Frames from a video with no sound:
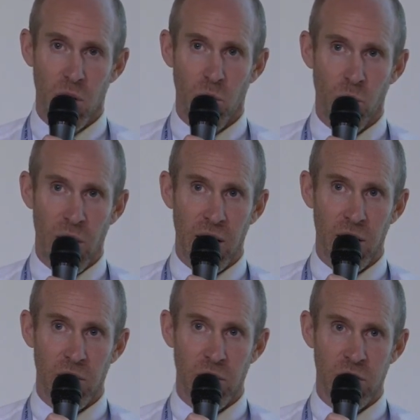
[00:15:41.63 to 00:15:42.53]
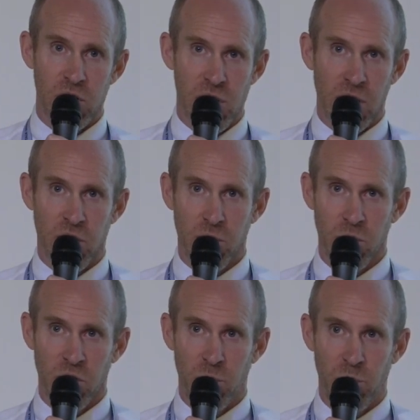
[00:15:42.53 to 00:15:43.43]
where the contractor
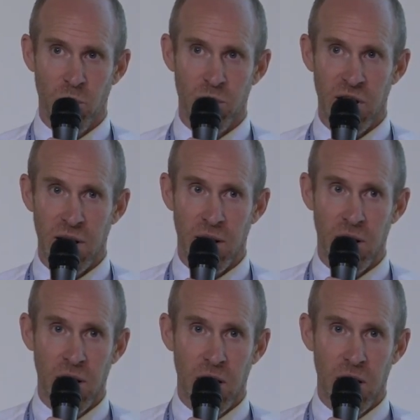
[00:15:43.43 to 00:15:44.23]
was brought in